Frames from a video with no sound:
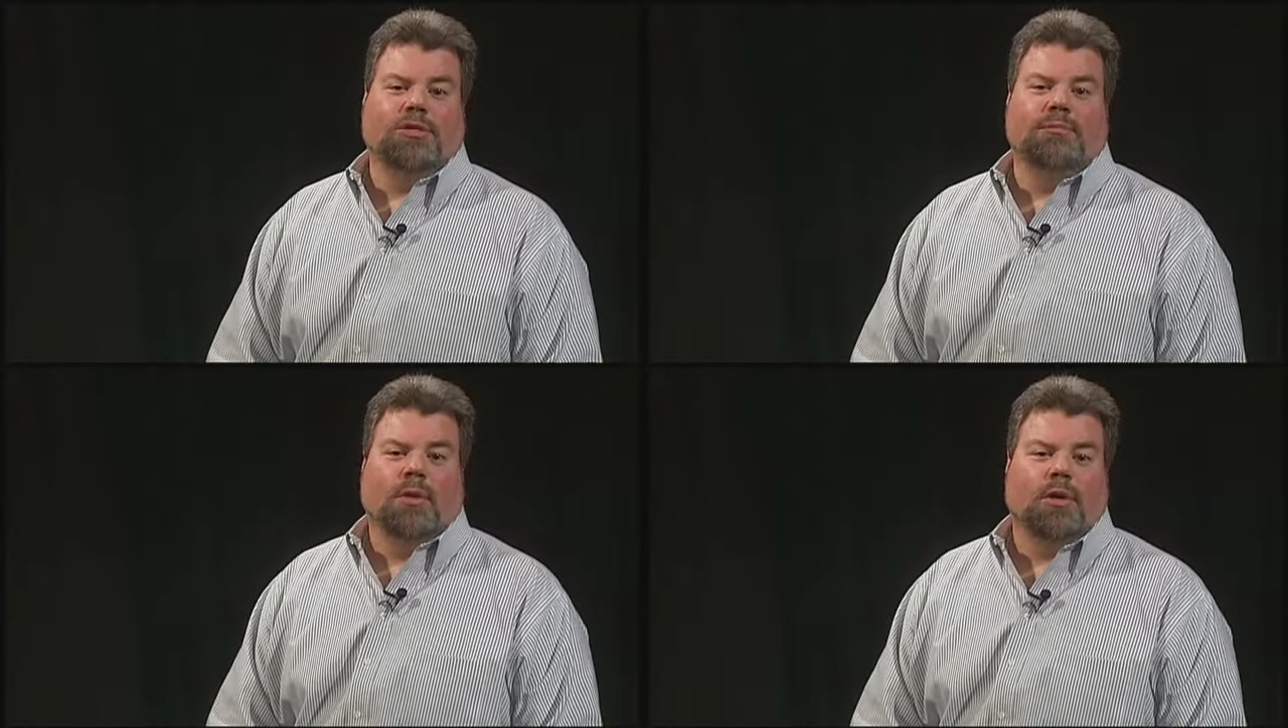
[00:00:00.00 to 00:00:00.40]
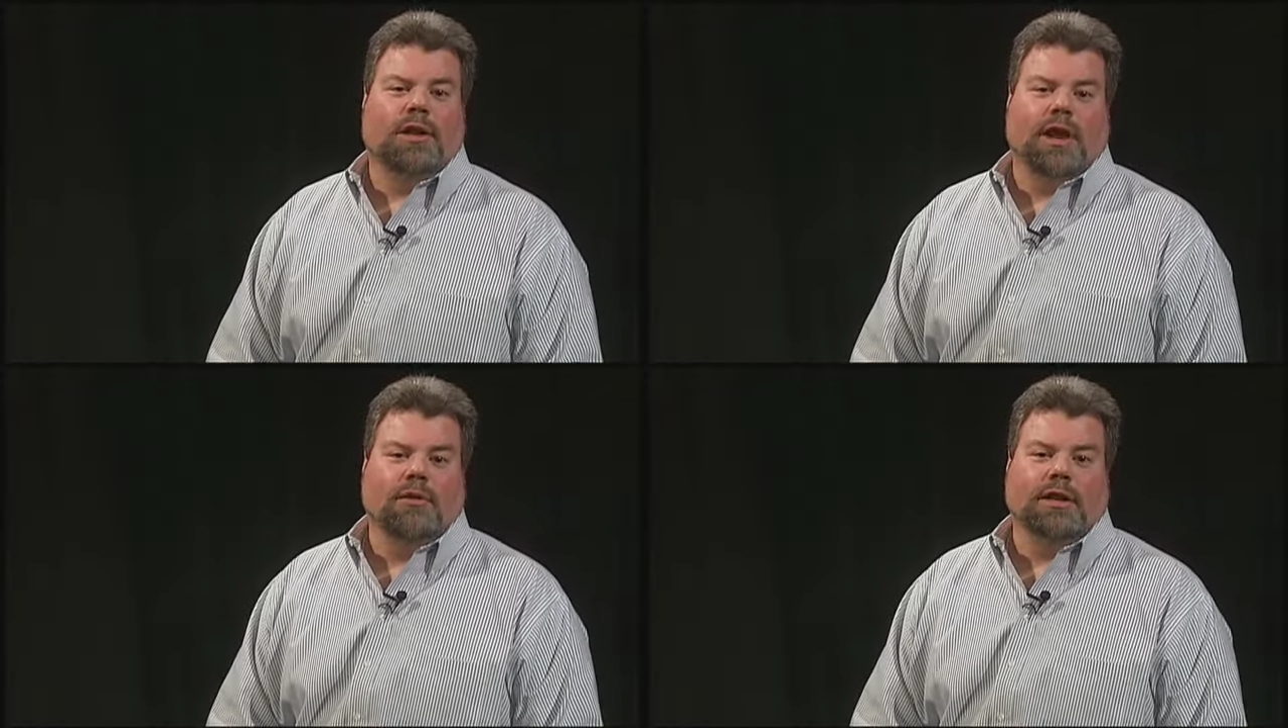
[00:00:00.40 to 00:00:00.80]
Borden
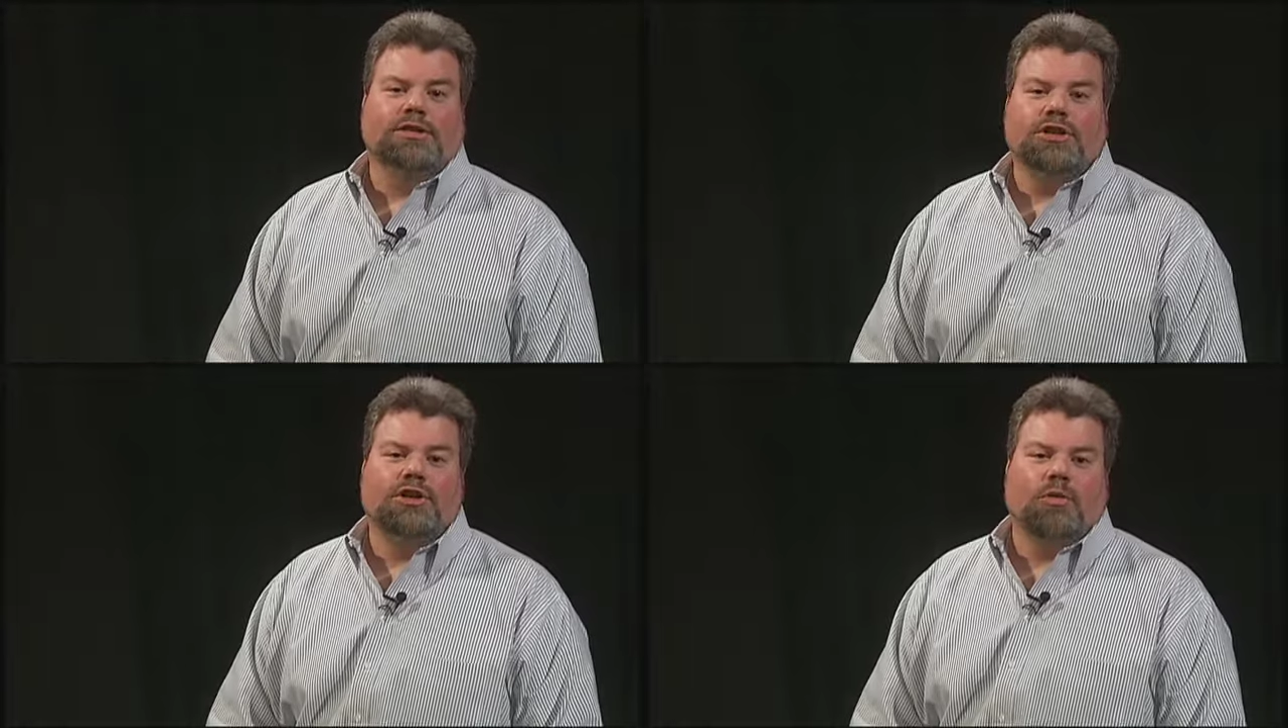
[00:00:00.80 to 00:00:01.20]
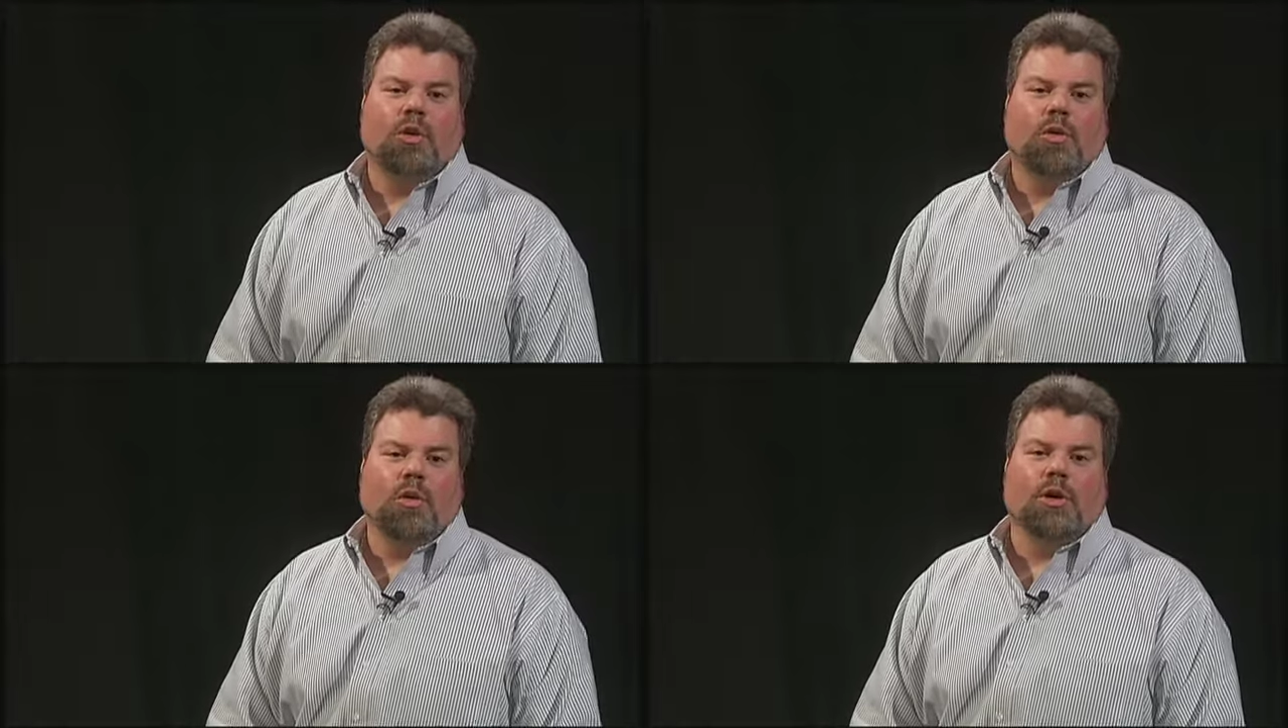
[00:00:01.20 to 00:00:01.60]
had written two
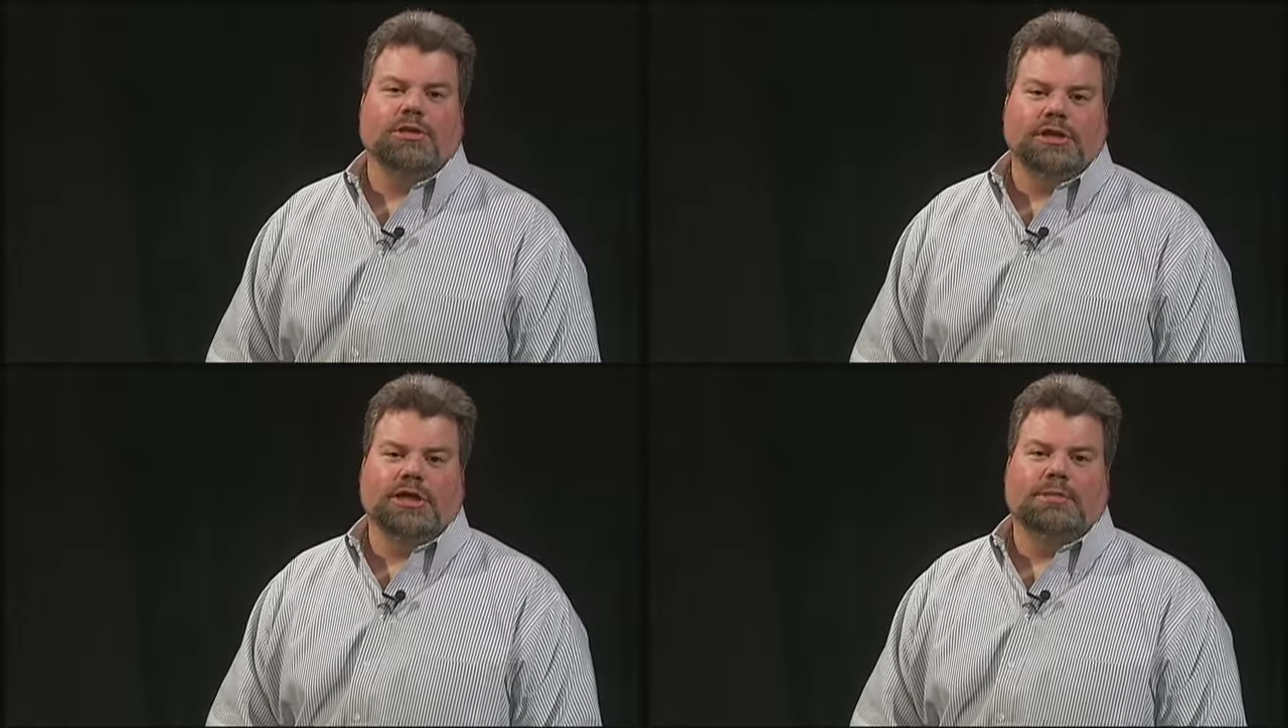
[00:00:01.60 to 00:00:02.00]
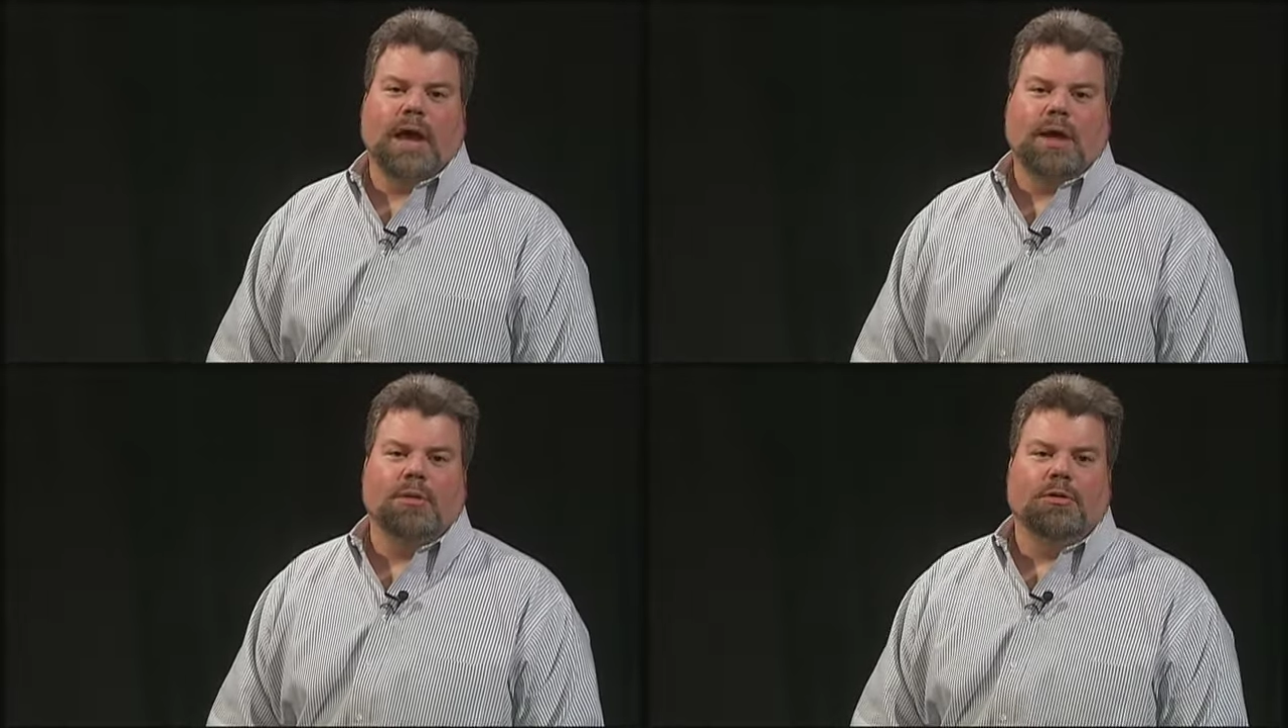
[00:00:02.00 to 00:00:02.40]
more words in his
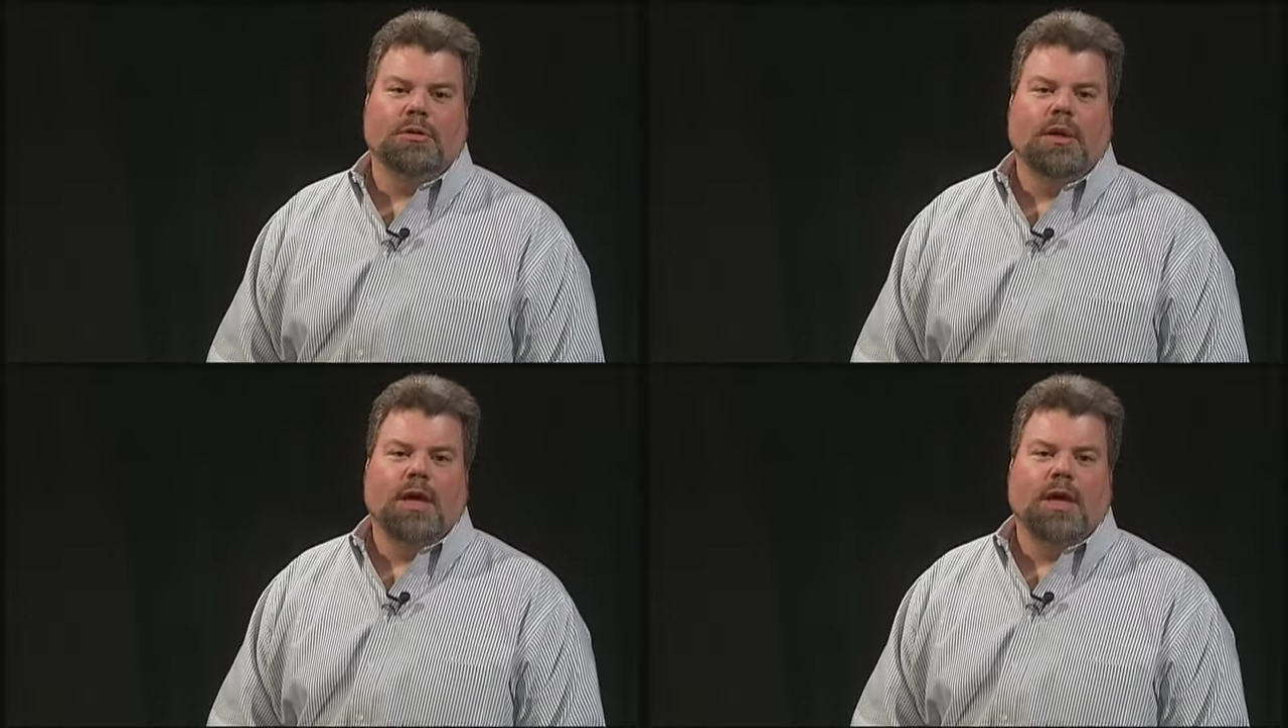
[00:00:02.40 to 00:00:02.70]
Bible.